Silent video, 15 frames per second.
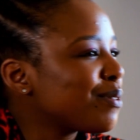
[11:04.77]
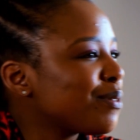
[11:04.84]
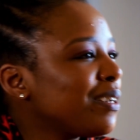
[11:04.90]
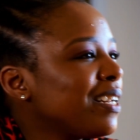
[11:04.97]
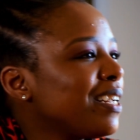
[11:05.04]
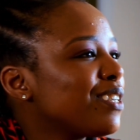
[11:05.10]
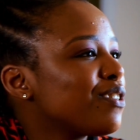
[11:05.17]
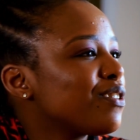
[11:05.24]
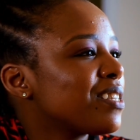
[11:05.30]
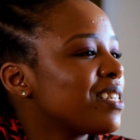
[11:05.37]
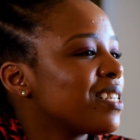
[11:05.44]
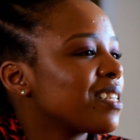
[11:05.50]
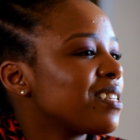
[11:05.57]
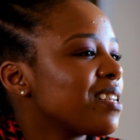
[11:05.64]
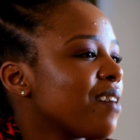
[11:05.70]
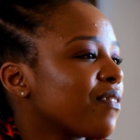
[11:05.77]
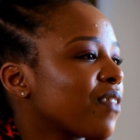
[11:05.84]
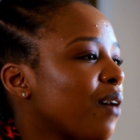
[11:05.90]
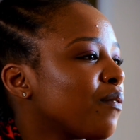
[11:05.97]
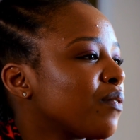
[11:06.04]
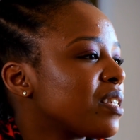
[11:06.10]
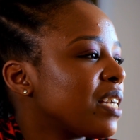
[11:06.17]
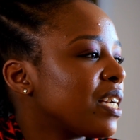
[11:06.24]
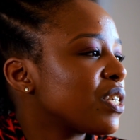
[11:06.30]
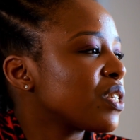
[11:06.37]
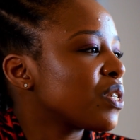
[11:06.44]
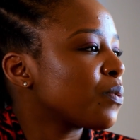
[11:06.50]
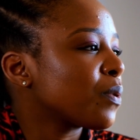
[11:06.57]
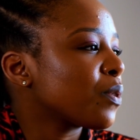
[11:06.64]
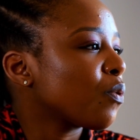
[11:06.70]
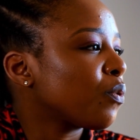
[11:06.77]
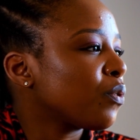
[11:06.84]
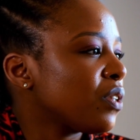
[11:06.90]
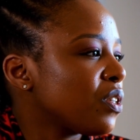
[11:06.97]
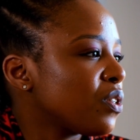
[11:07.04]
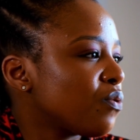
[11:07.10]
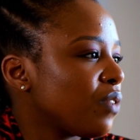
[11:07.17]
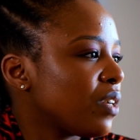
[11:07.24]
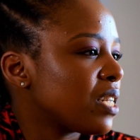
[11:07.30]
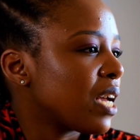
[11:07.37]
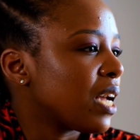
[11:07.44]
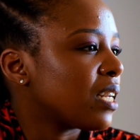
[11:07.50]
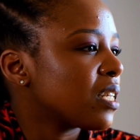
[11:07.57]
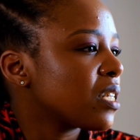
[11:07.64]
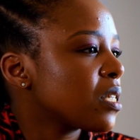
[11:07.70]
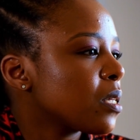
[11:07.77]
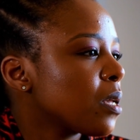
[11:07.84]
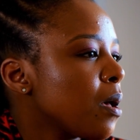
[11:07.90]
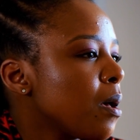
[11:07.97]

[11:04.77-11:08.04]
really interesting to have conversations with all these retailers,